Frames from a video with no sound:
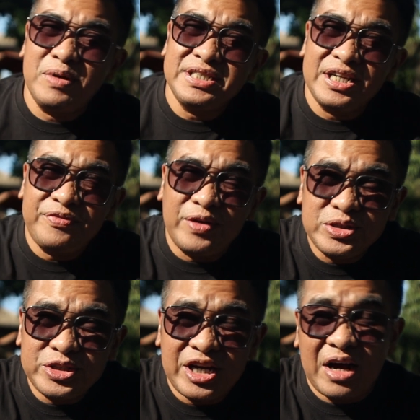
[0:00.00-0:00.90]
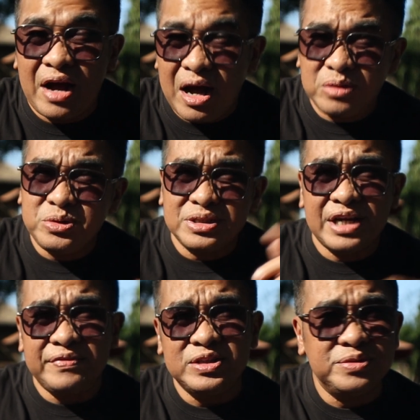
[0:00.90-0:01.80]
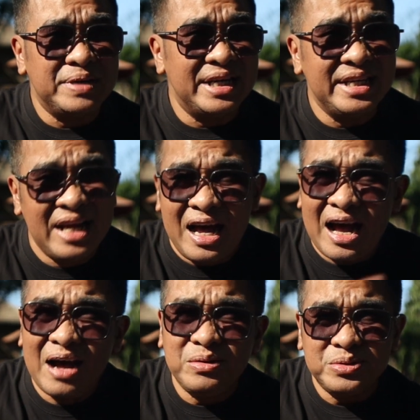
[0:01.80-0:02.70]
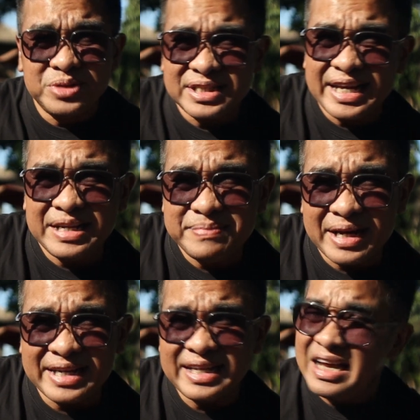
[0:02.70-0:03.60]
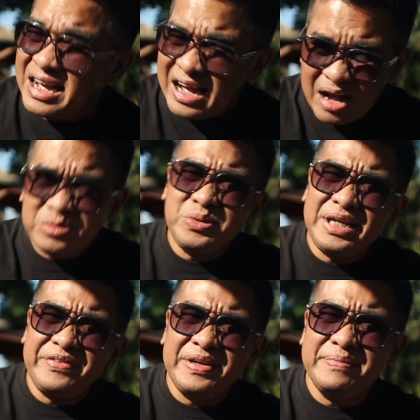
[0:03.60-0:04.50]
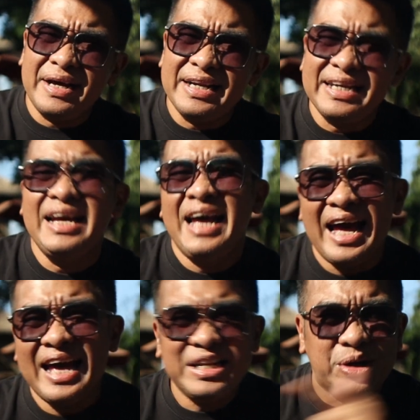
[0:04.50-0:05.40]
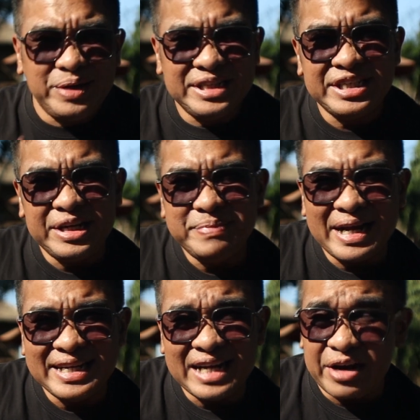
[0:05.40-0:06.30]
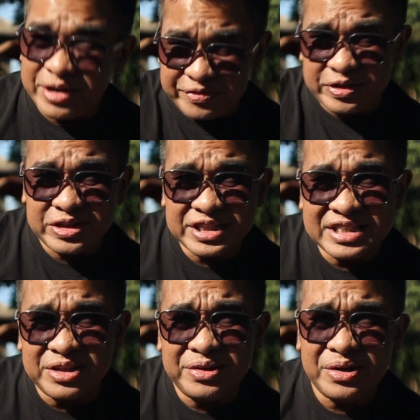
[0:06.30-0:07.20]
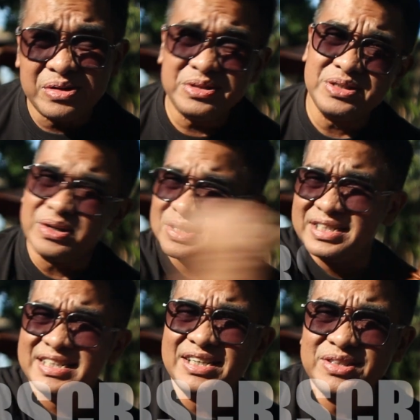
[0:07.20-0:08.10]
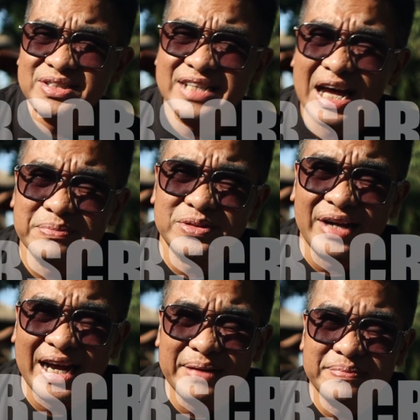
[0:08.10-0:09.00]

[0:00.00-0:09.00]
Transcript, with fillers: one channel for you to know how to travel to Bali, how to stay in Bali, how to live in Bali, and condition in Bali now. If you're interested on those, consider to subscribe.